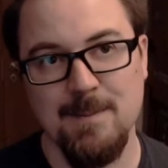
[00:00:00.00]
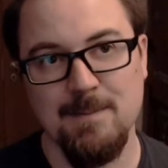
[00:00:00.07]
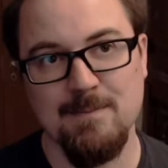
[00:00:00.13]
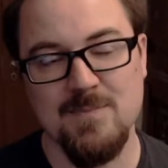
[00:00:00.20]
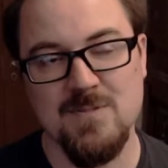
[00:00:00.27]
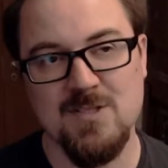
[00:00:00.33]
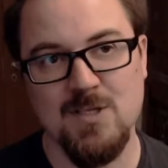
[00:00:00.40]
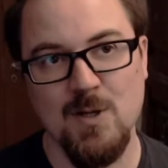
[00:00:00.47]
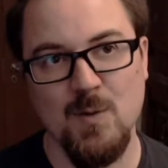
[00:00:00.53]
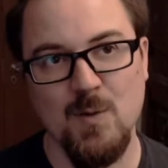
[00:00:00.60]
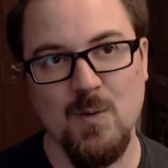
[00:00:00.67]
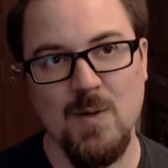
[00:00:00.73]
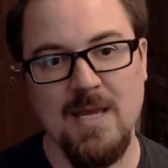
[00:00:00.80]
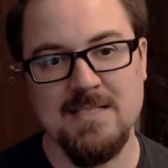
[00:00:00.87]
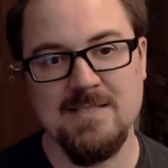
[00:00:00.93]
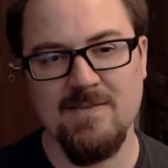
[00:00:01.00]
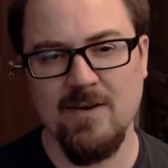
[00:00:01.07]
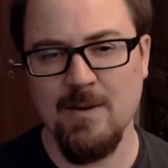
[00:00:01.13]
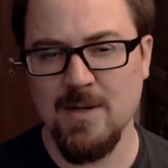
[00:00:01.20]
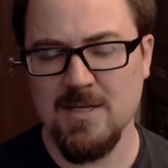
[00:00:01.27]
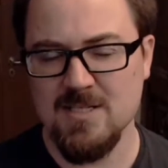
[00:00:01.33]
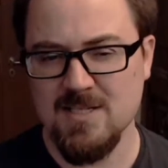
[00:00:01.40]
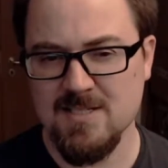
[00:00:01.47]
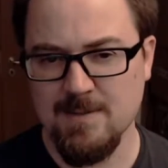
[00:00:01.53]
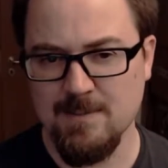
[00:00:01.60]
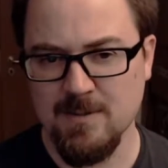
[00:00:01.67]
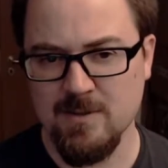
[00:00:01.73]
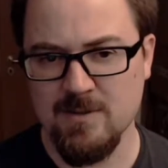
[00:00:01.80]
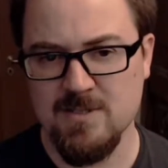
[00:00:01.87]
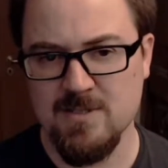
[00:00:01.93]
so it's very much
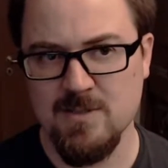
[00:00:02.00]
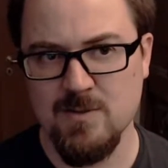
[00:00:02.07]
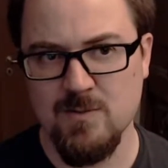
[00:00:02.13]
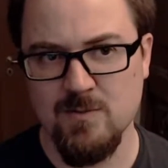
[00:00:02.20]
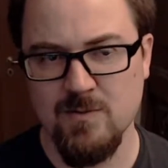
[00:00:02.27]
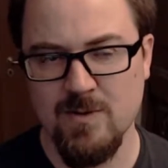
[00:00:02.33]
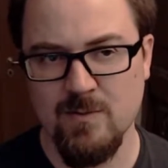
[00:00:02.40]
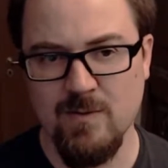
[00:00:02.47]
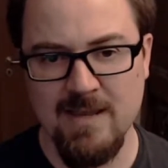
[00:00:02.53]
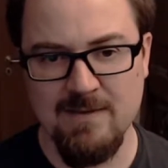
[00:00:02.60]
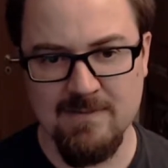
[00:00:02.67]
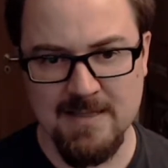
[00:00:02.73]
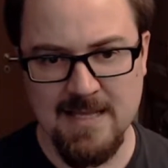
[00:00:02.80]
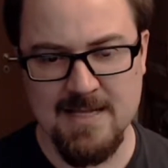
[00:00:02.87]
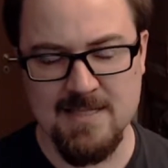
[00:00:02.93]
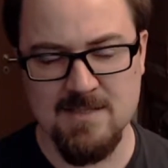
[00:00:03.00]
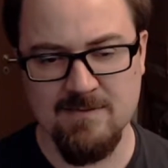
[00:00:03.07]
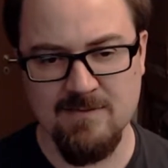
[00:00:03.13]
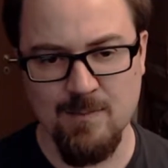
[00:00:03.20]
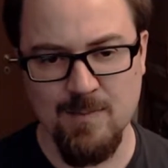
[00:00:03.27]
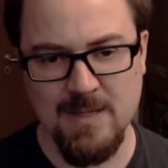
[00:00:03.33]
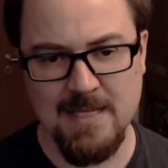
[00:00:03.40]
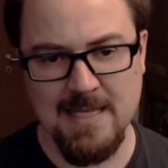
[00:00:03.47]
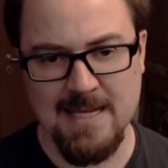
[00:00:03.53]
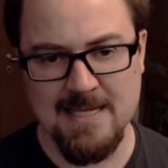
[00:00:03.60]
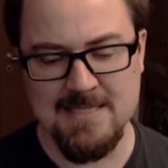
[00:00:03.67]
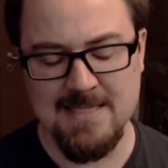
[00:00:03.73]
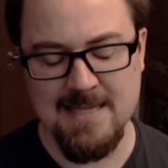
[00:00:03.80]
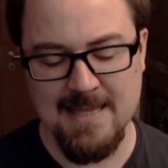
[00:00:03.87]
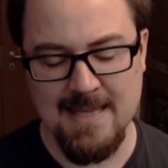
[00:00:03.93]
similar to the Ravenlands of Forbidden
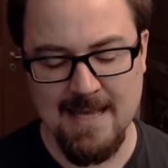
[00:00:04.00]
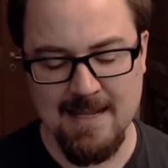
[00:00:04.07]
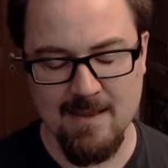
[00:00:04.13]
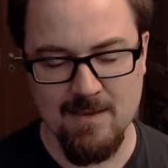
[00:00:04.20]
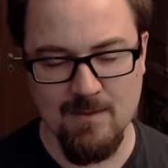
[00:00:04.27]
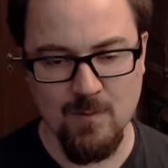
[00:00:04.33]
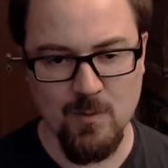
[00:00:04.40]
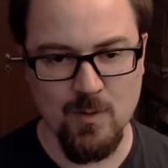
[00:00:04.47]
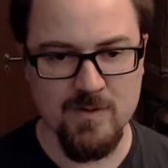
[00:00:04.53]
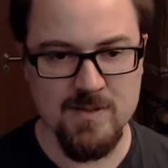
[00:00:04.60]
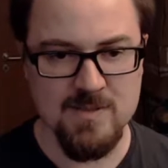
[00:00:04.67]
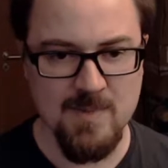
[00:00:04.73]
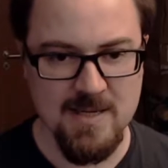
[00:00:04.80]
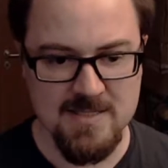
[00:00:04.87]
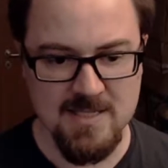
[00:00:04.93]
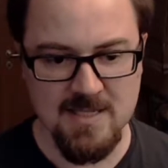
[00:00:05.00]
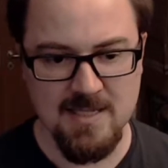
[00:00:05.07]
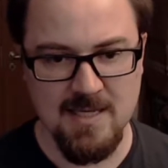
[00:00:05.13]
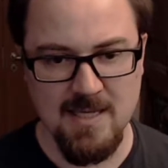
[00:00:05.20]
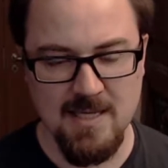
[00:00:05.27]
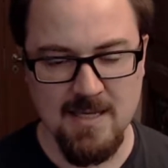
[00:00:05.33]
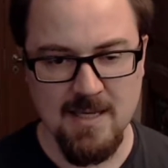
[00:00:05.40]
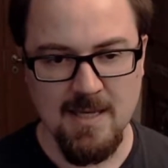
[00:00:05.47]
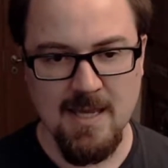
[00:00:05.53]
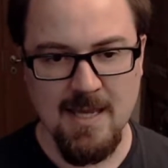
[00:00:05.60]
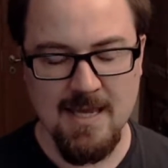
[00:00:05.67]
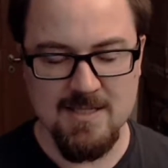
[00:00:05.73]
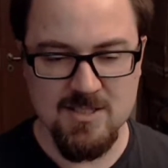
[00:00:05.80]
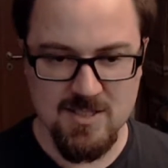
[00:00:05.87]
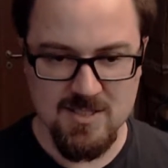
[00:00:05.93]
Lands in that the world has
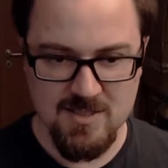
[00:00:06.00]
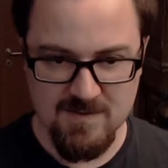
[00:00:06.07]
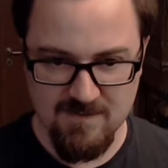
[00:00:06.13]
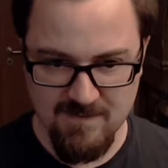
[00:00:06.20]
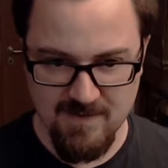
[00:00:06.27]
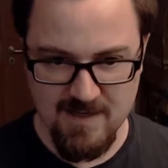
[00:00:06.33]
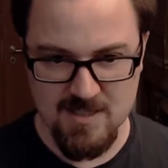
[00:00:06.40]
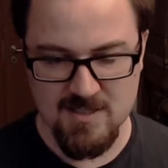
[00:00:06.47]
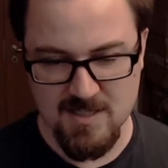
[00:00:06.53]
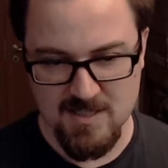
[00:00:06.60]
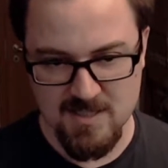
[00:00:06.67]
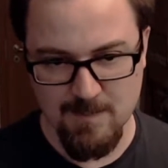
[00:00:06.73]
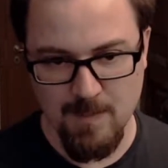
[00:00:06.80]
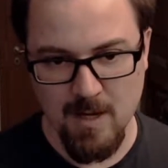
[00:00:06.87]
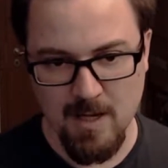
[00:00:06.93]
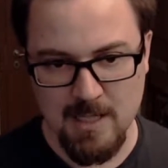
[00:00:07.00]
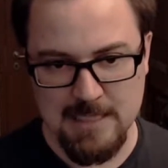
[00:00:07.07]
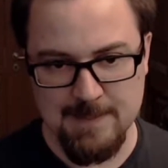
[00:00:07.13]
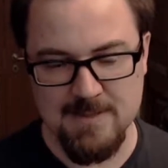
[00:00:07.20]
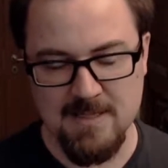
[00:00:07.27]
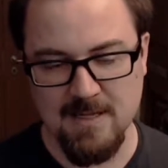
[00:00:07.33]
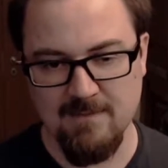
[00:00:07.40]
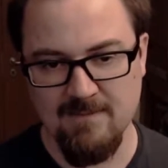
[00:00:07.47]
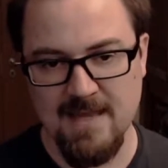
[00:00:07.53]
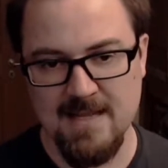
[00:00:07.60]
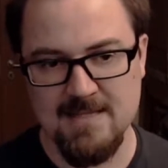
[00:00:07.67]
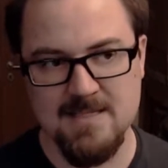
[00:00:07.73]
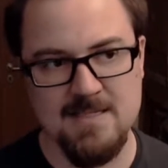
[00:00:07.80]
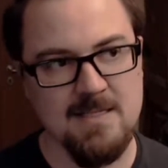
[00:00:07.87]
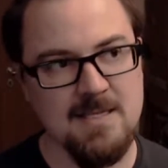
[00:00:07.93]
just finished this apocalyptic
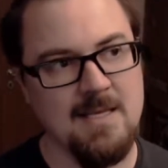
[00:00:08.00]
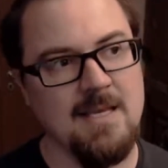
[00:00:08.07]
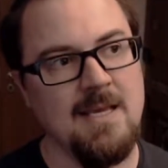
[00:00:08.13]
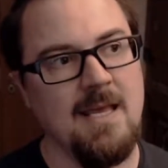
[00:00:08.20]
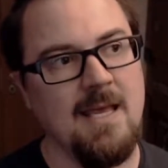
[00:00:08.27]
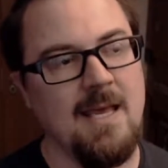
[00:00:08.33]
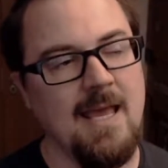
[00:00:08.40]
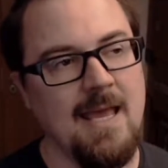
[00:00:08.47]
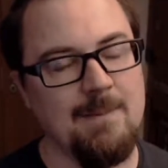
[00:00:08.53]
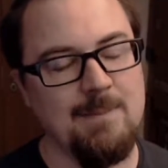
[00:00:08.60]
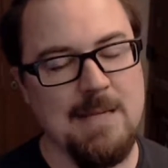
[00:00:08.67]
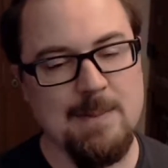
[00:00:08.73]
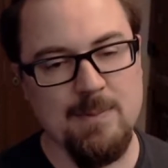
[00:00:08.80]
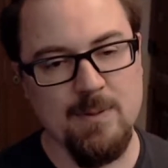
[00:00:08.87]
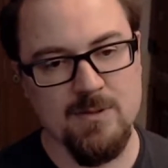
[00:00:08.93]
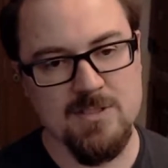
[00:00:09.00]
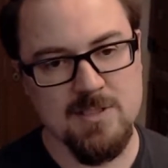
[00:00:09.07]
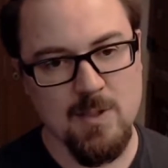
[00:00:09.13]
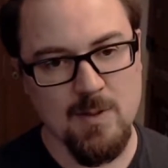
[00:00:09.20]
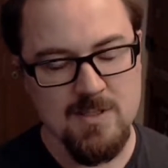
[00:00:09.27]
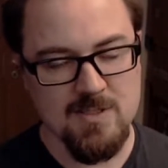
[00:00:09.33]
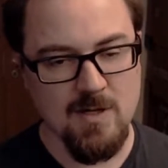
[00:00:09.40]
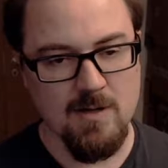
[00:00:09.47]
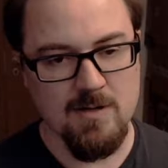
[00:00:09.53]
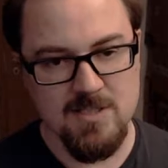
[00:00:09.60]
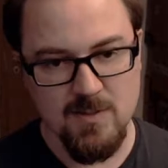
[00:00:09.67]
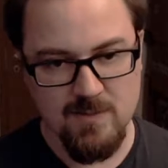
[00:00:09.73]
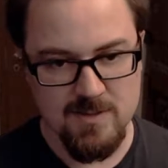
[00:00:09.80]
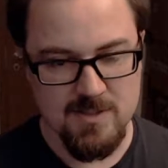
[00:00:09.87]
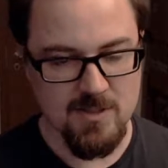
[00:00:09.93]
event, and people are slowly starting
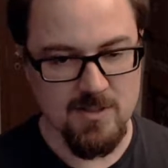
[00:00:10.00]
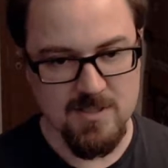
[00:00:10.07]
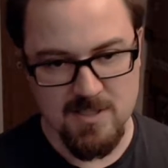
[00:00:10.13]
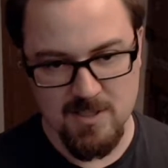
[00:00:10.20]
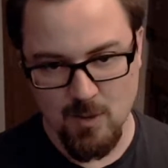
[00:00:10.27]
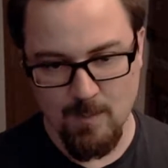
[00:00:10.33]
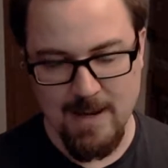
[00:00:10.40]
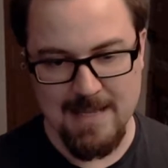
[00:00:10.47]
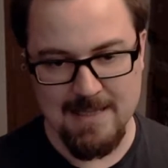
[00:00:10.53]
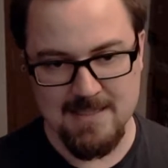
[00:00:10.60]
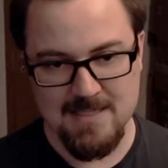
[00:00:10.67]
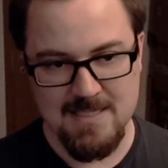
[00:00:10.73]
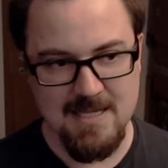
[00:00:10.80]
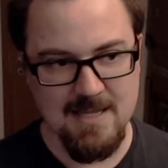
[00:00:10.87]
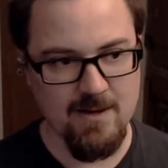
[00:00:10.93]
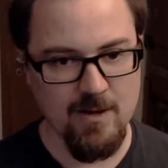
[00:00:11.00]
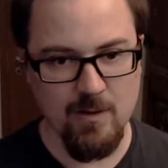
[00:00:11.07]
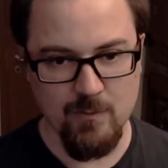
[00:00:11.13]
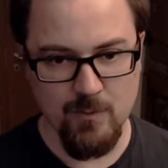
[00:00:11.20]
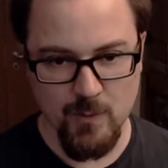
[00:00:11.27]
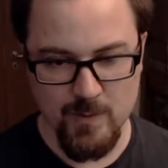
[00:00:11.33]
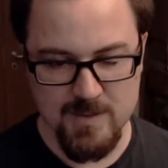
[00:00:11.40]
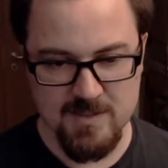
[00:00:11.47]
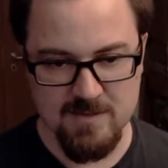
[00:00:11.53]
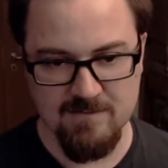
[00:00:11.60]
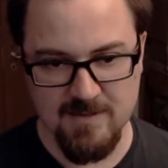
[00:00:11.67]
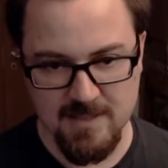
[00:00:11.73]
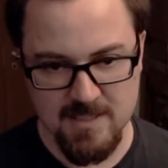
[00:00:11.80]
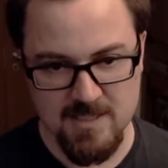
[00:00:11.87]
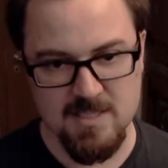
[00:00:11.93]
to return to normality. There are ruins of
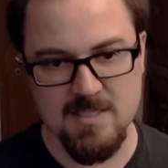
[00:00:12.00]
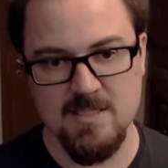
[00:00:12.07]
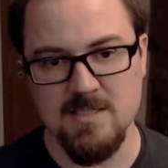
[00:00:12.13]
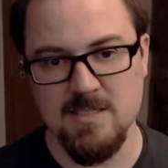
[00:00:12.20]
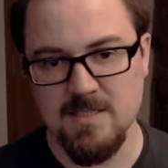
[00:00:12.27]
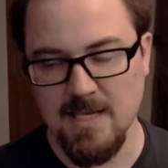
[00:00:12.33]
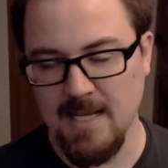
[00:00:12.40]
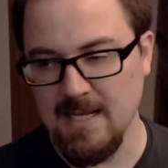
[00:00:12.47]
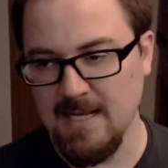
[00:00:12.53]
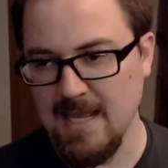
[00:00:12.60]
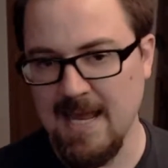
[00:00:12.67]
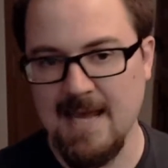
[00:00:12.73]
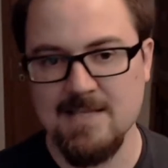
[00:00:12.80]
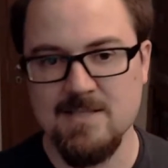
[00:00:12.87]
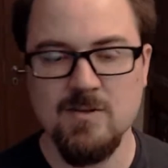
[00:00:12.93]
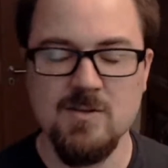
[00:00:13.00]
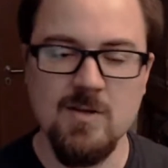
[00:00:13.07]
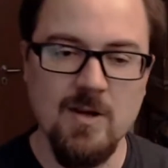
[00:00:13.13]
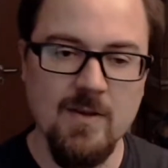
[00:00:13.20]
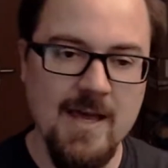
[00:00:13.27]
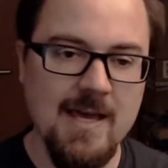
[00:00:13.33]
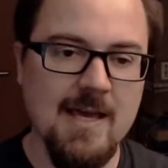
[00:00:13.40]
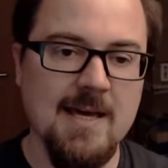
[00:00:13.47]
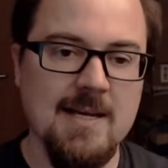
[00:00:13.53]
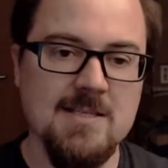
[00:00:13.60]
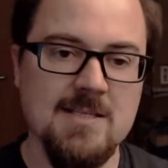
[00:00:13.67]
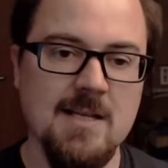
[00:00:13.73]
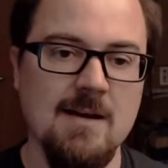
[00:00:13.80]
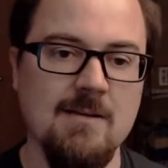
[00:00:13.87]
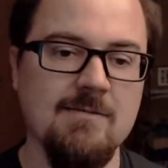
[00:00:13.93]
villages and castles and all that kind of
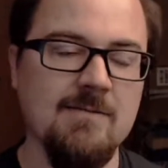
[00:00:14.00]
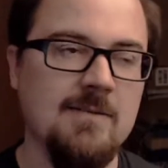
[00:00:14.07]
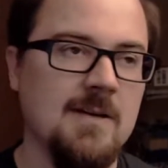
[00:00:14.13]
stuff.